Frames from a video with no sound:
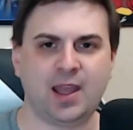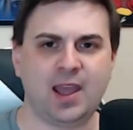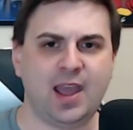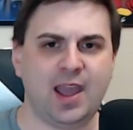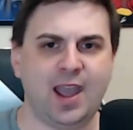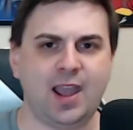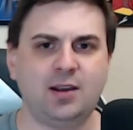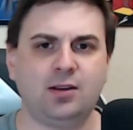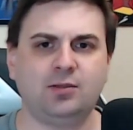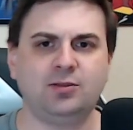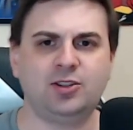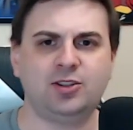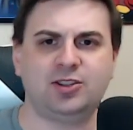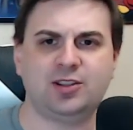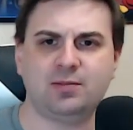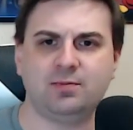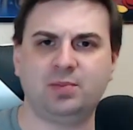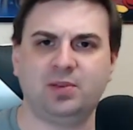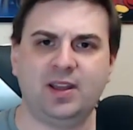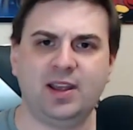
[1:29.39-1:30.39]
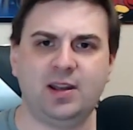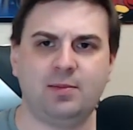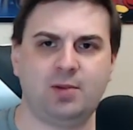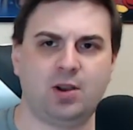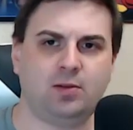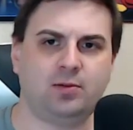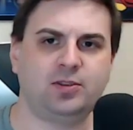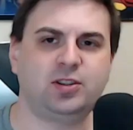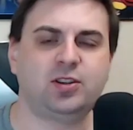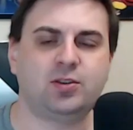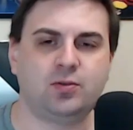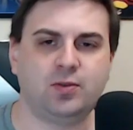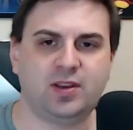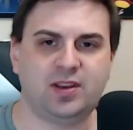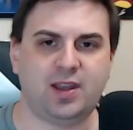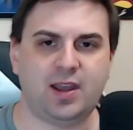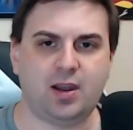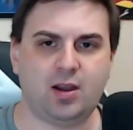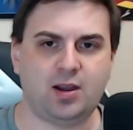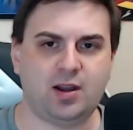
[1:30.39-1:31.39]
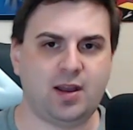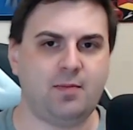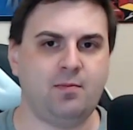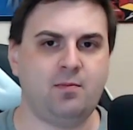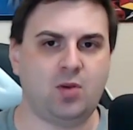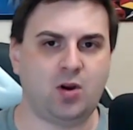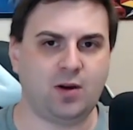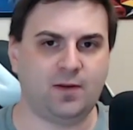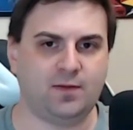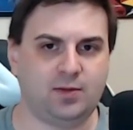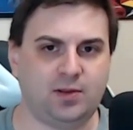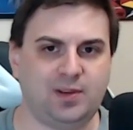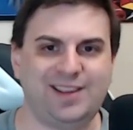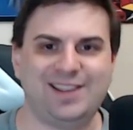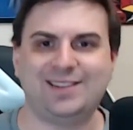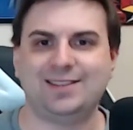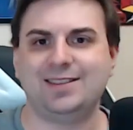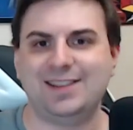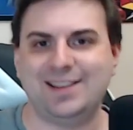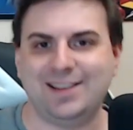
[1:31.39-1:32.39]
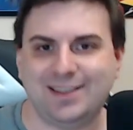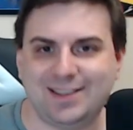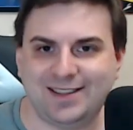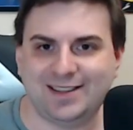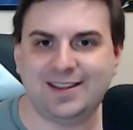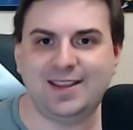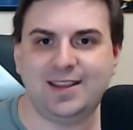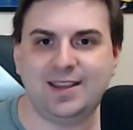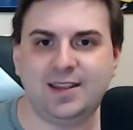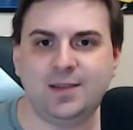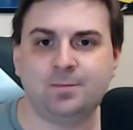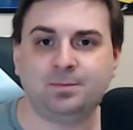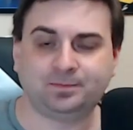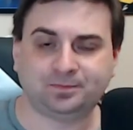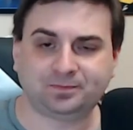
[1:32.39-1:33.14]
hey, don't just complain about what's going on at Marvel and D C.